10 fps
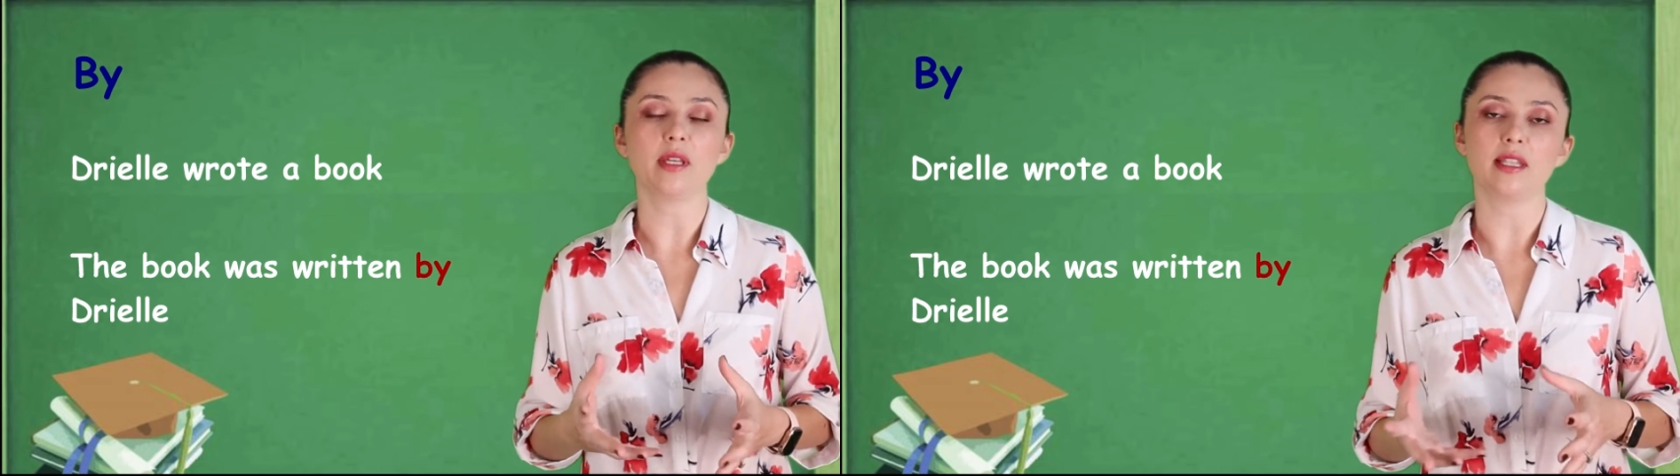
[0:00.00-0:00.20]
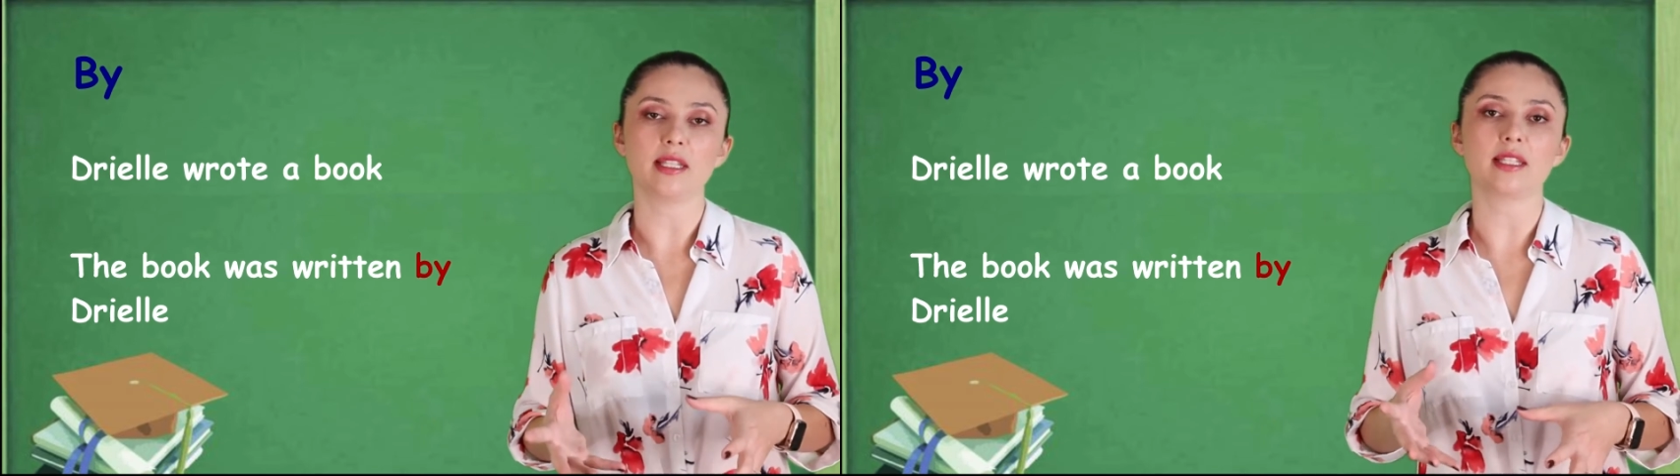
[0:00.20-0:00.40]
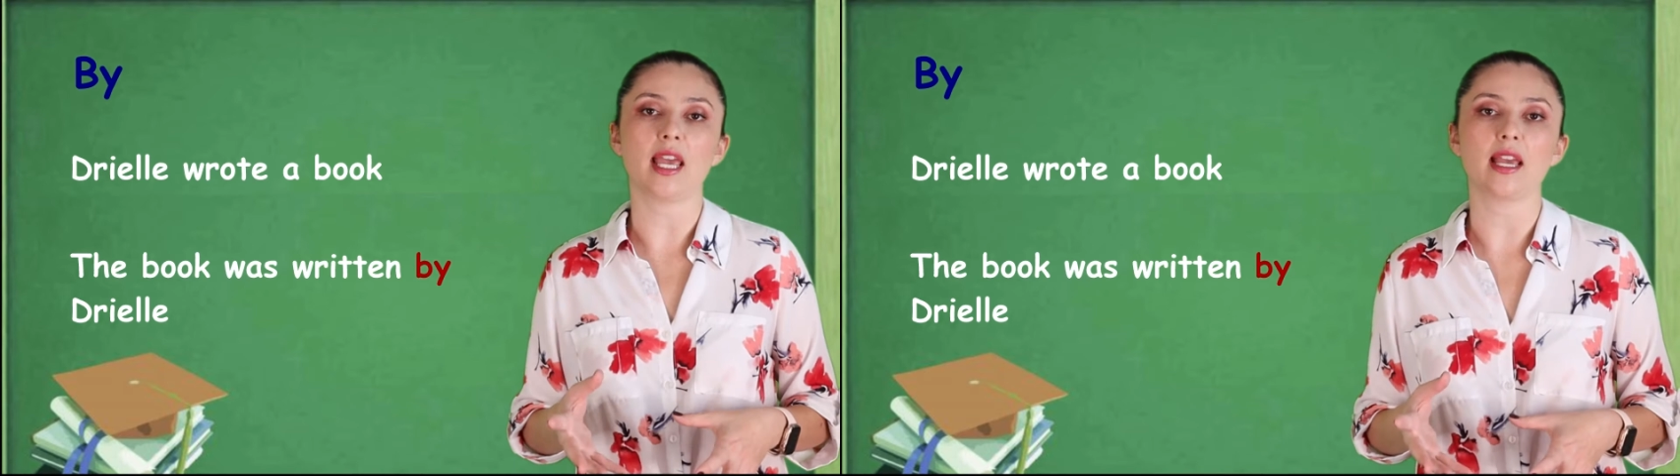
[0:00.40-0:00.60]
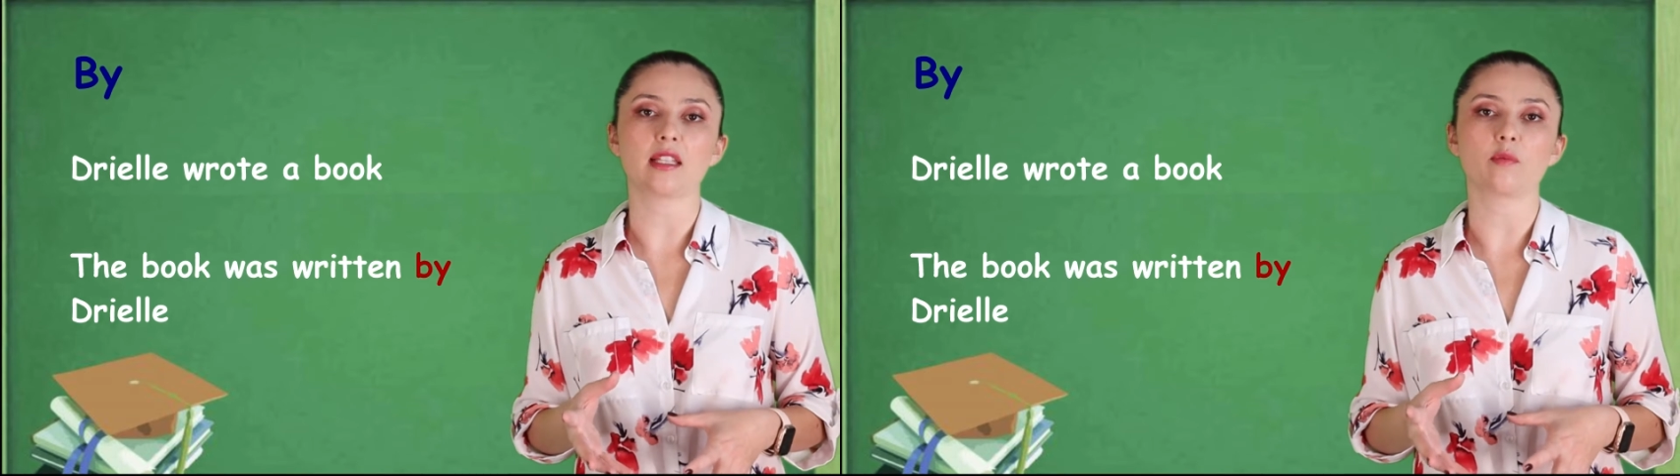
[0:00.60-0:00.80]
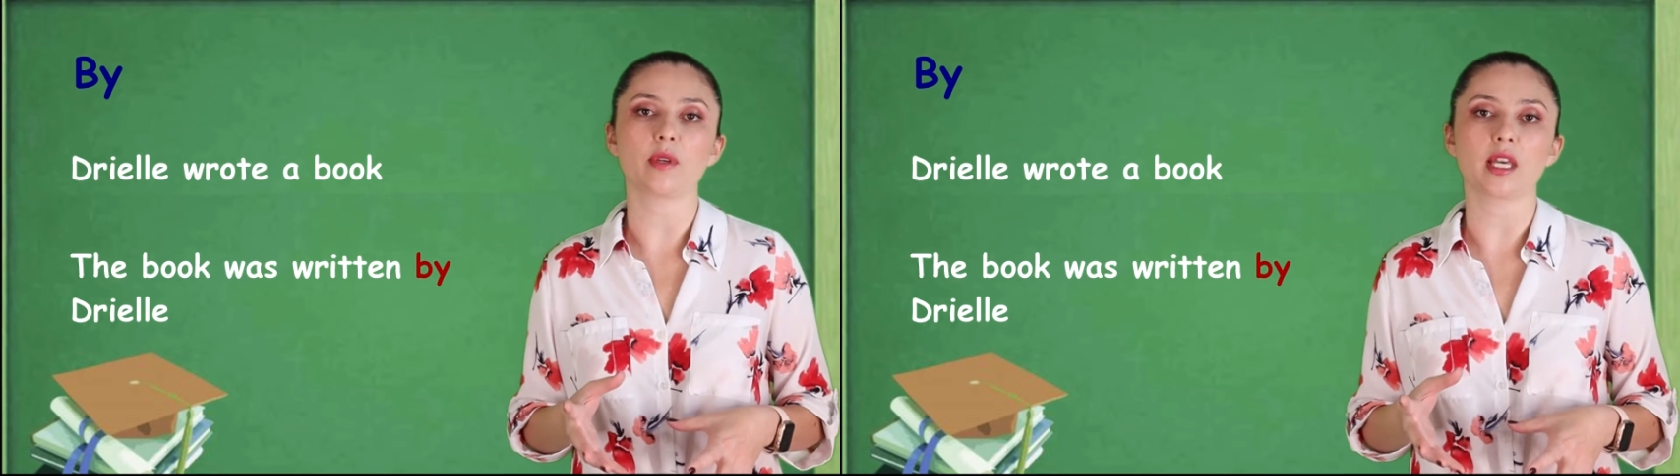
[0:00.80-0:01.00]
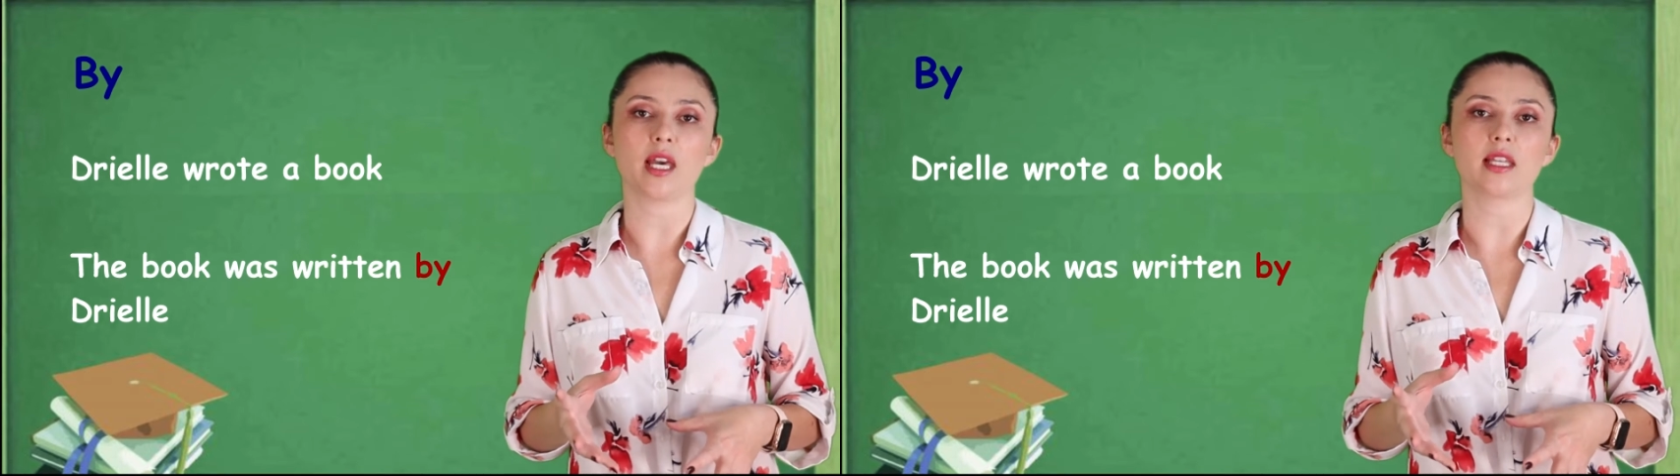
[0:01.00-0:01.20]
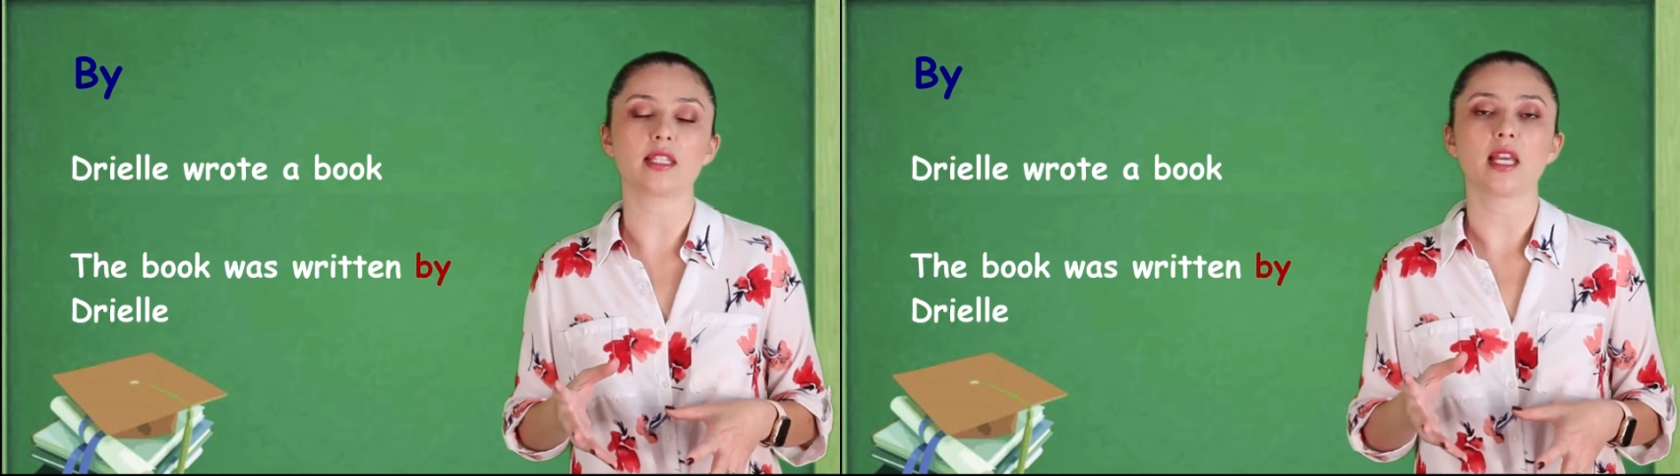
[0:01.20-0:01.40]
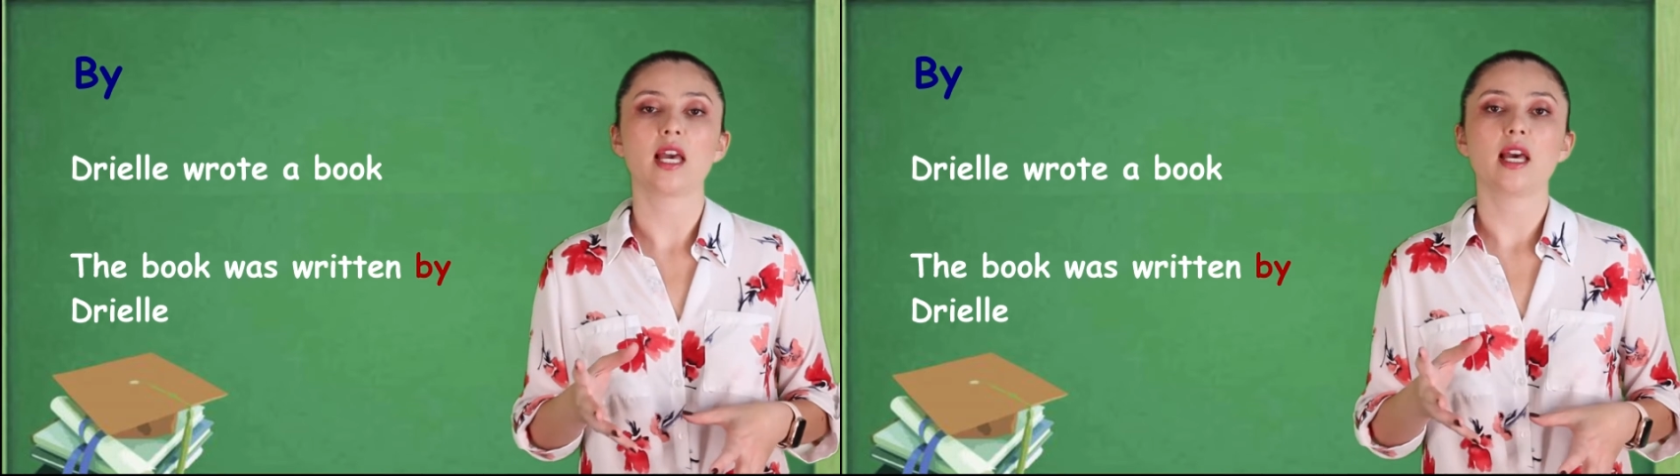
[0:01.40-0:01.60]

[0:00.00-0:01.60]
in this case because